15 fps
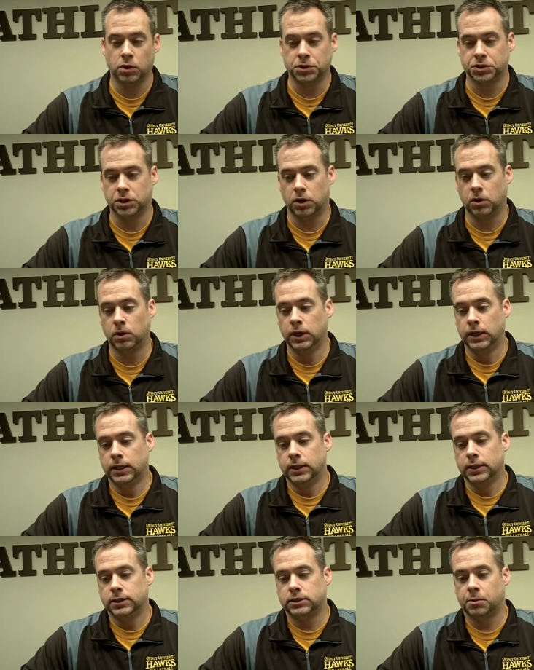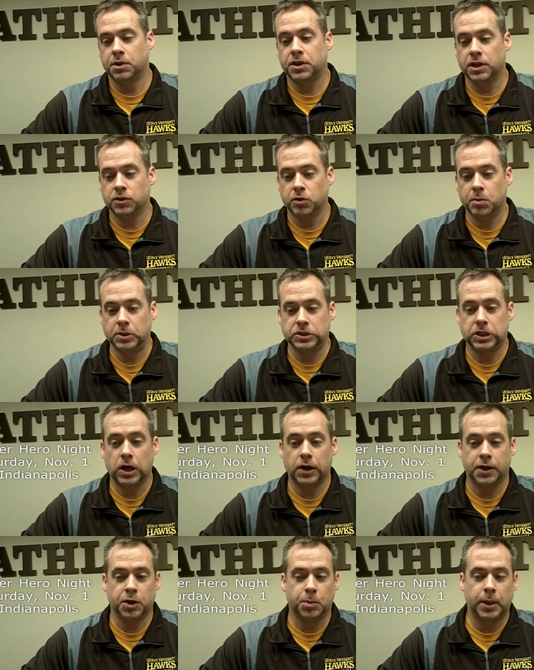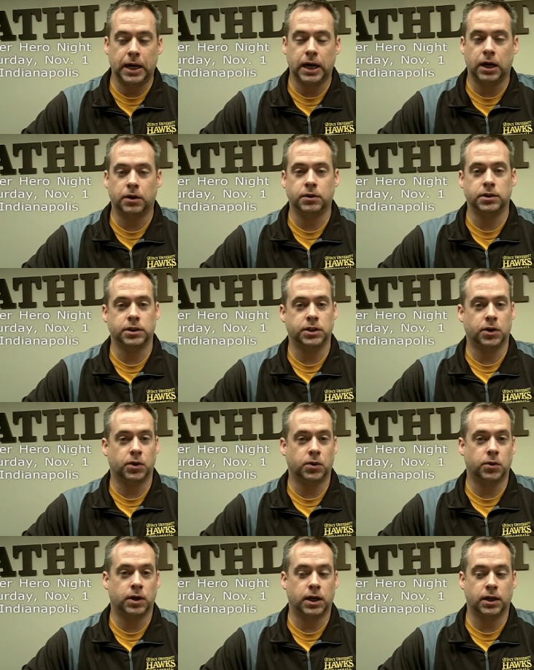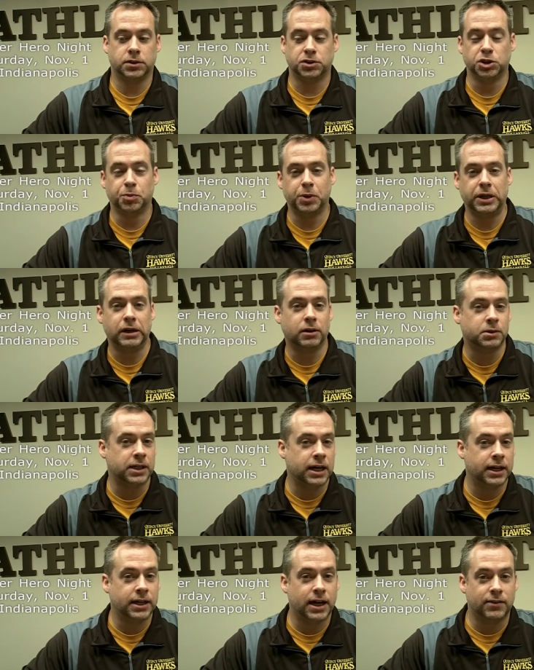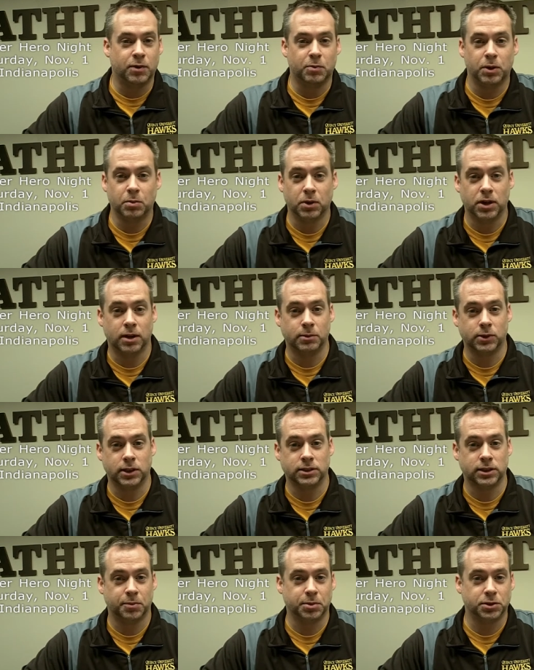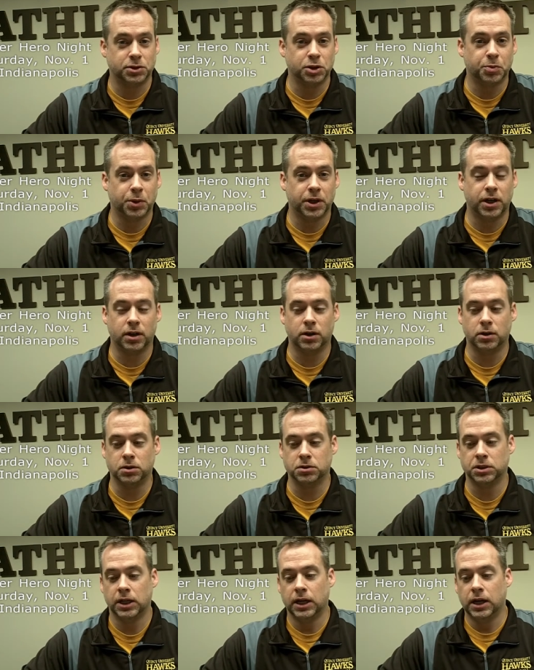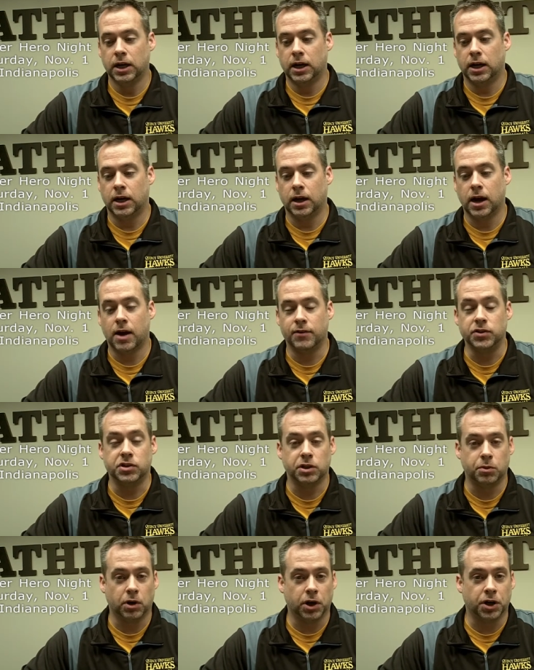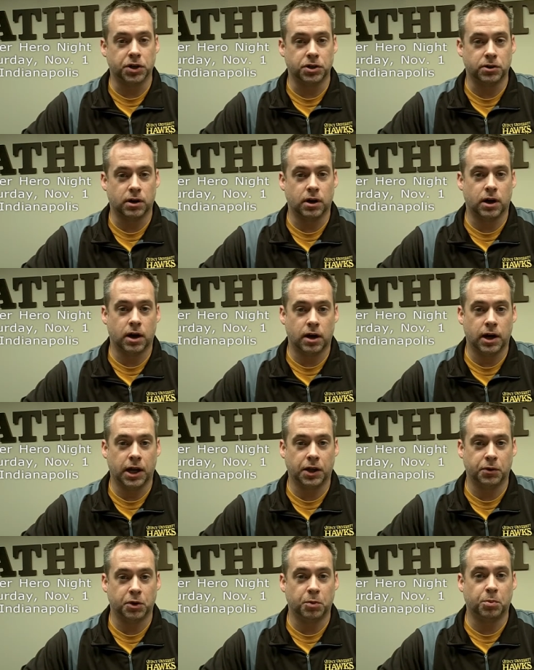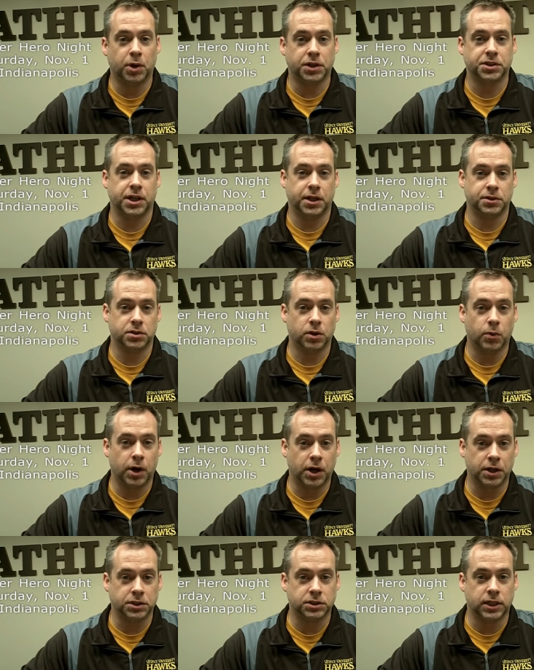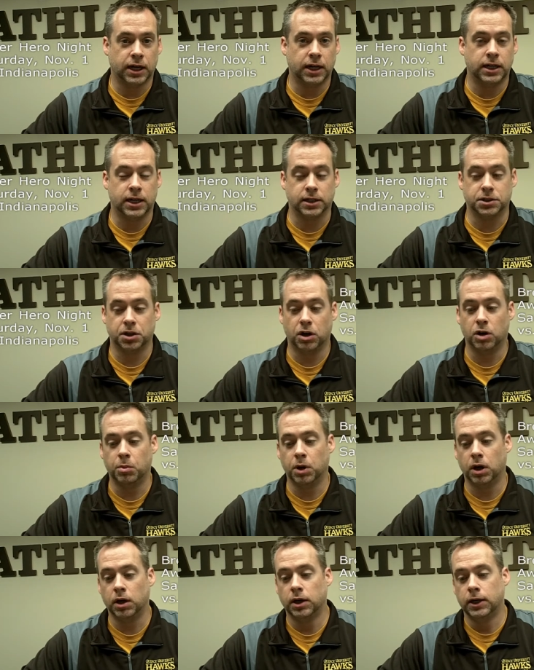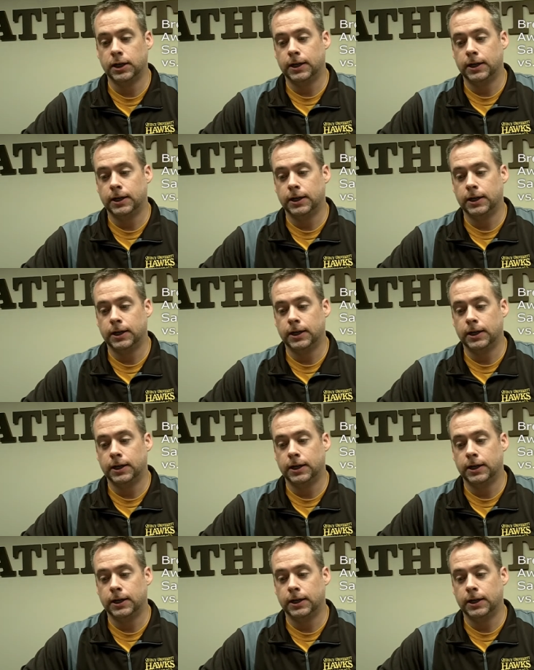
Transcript: So some of the things we've been talking about, you know, uh, superhero night, having people come dress up as superheroes. Uh, obviously, we're going to do our, our, annual breast cancer awareness night in October.